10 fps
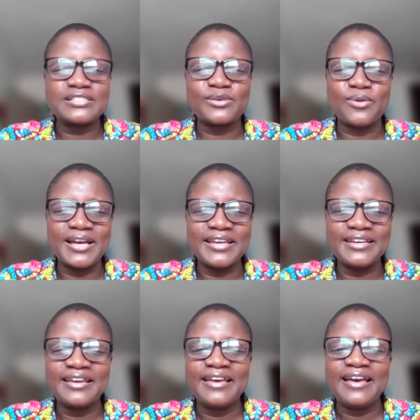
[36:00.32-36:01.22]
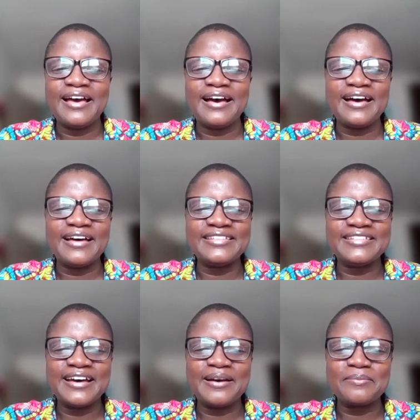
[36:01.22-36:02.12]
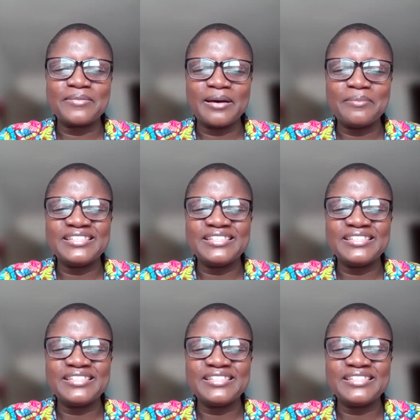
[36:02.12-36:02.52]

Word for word: quiet and um, come